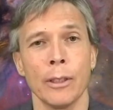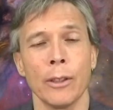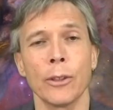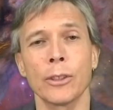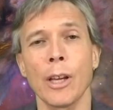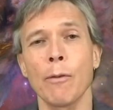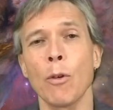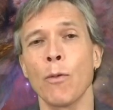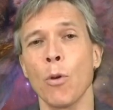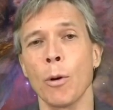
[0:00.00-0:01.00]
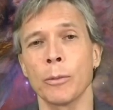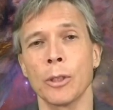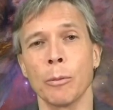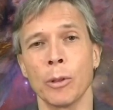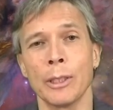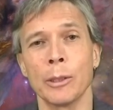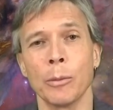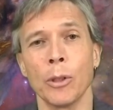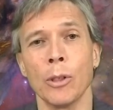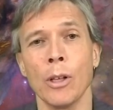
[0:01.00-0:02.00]
There are several forms of the
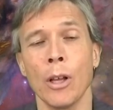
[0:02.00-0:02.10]
principle,